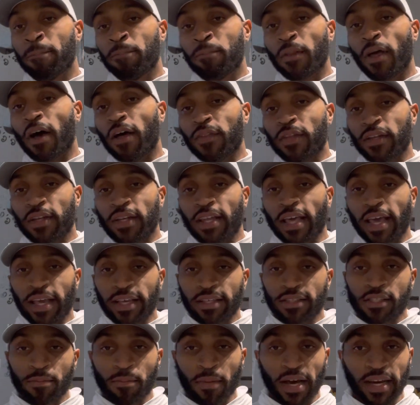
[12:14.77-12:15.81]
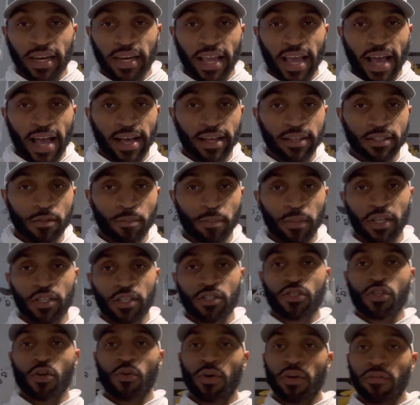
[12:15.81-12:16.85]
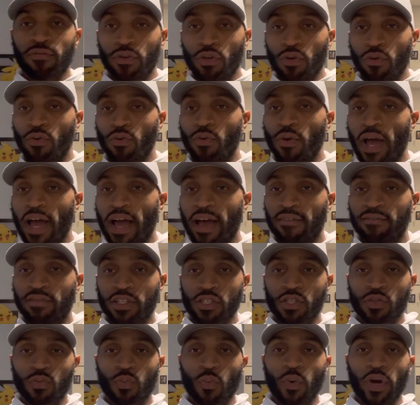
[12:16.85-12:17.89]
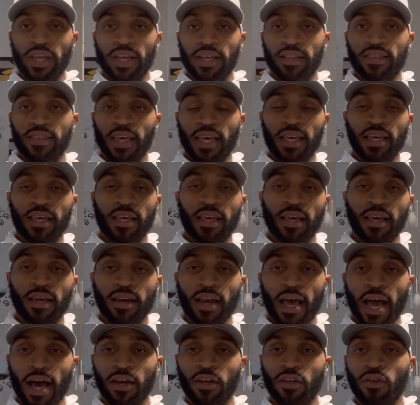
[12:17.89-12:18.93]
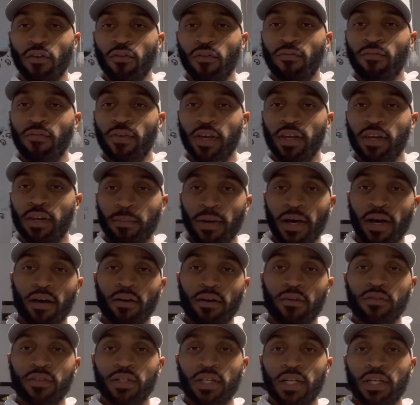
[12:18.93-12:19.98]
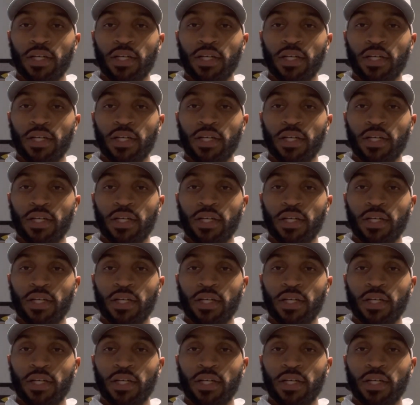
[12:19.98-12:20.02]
Other day, somebody asked me, so if you have this way of thinking, how do you feel about